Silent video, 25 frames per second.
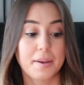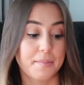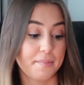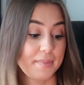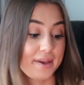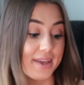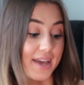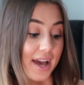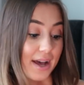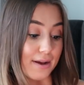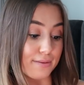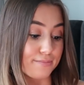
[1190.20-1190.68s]

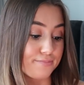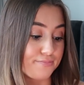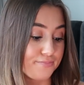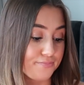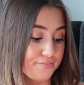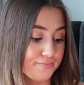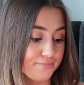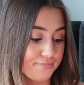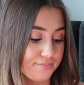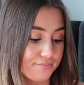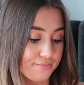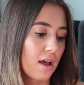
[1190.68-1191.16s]
yeah.
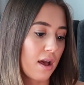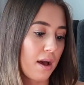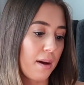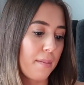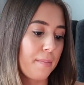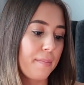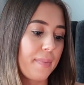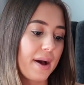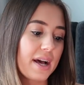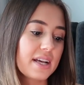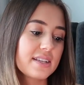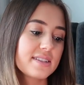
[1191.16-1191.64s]

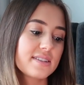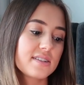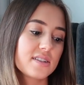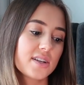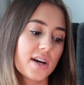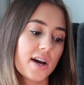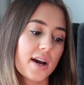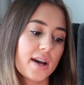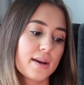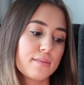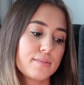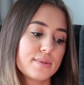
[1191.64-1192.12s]
Best
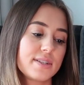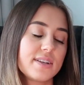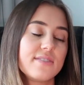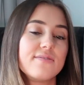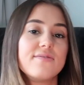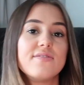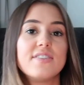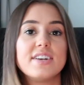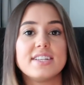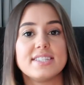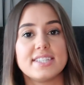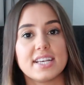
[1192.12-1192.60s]
time to
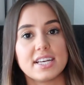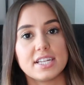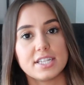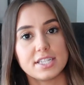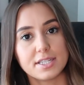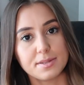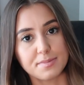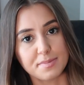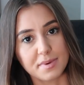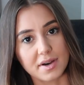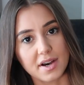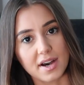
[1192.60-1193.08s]
visit
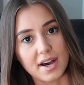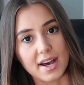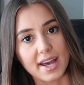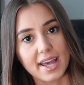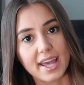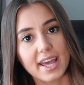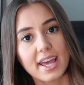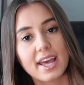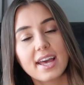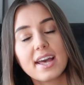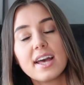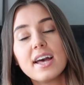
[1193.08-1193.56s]

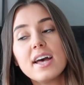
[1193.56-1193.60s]
Dubai.